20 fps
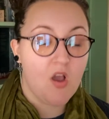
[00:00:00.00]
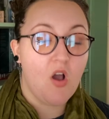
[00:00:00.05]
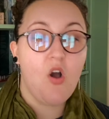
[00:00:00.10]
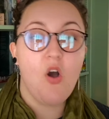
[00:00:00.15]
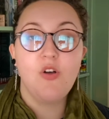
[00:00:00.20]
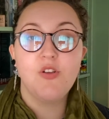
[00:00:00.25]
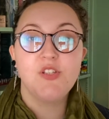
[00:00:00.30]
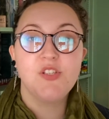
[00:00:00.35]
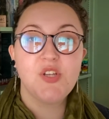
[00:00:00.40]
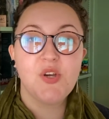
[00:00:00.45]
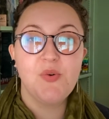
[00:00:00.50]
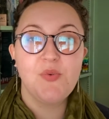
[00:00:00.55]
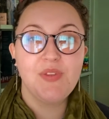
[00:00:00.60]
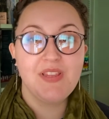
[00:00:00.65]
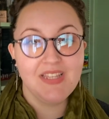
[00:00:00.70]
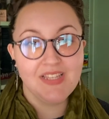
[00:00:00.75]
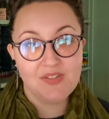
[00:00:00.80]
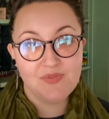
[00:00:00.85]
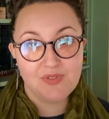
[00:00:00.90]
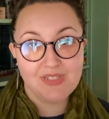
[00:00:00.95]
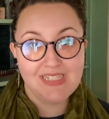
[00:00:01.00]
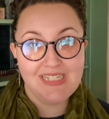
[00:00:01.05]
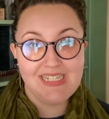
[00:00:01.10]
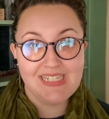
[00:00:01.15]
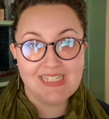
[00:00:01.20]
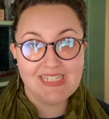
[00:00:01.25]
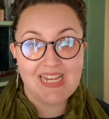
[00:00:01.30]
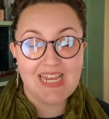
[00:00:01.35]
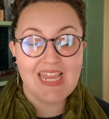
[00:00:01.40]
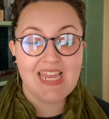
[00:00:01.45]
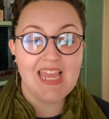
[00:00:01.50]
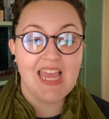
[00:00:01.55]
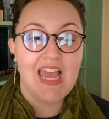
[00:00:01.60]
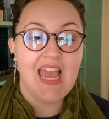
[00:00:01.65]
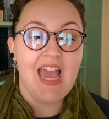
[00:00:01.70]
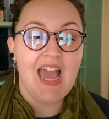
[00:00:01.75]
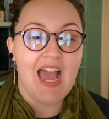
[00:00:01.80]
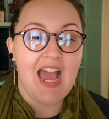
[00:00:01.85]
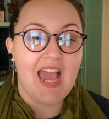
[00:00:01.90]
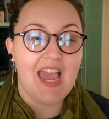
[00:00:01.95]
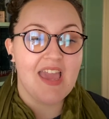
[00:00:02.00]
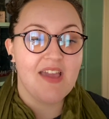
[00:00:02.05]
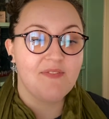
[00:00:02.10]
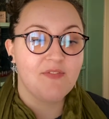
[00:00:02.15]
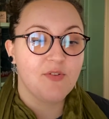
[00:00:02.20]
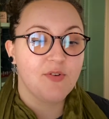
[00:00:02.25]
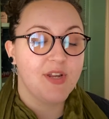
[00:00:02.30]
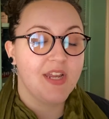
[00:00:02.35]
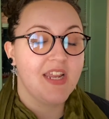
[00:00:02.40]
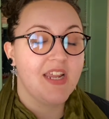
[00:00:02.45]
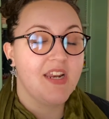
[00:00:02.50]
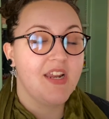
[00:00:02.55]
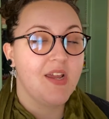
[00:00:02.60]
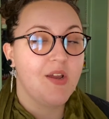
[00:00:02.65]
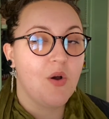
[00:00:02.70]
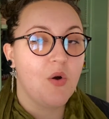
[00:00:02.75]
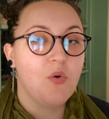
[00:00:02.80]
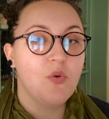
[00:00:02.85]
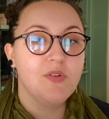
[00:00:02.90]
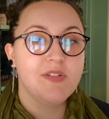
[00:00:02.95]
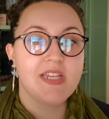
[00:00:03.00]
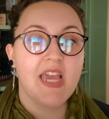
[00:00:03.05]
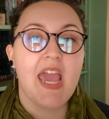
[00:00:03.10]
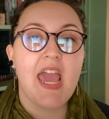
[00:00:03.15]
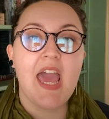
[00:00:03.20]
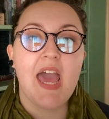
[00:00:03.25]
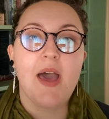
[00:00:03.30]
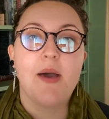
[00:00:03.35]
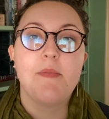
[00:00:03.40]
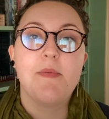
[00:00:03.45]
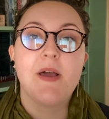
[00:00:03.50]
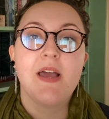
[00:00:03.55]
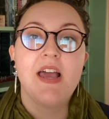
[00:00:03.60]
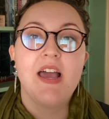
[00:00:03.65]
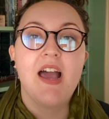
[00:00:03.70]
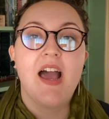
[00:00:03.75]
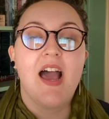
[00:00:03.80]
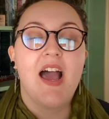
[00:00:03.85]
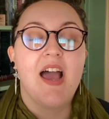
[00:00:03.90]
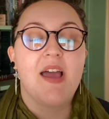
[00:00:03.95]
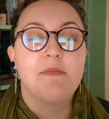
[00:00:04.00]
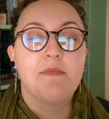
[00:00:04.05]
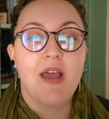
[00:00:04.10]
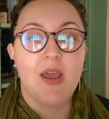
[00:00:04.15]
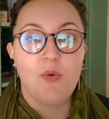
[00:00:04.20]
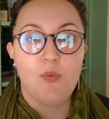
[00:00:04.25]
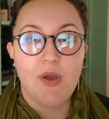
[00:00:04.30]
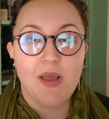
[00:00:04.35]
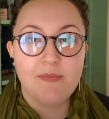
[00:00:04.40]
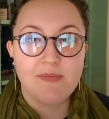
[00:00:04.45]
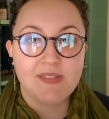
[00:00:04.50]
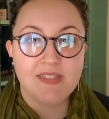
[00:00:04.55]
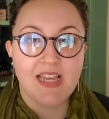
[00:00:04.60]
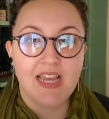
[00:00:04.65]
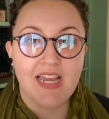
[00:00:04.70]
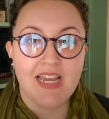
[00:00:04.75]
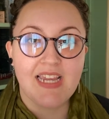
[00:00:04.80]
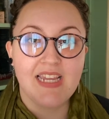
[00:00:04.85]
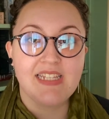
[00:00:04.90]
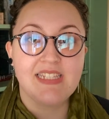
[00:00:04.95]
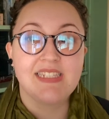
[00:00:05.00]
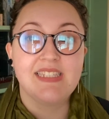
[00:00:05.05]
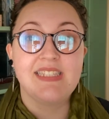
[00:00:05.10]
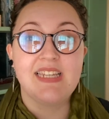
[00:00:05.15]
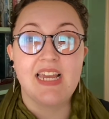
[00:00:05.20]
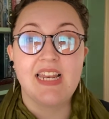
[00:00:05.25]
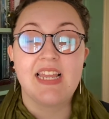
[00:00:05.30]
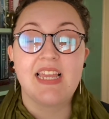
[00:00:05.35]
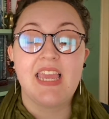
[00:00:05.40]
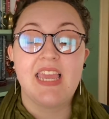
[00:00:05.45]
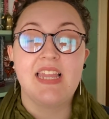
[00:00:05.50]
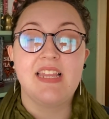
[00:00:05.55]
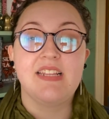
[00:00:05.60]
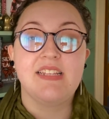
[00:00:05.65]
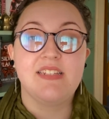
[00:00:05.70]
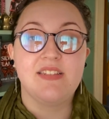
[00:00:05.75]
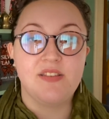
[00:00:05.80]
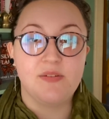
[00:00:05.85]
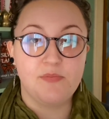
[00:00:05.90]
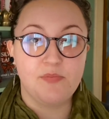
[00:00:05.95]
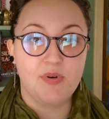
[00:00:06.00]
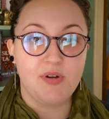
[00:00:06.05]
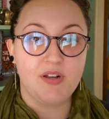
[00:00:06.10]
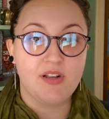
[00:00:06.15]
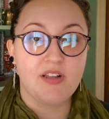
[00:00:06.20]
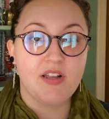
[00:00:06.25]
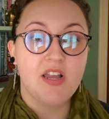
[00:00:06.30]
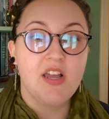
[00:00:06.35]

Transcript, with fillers: Also with this release date, I have created a whole tab on my website dedicated to the book.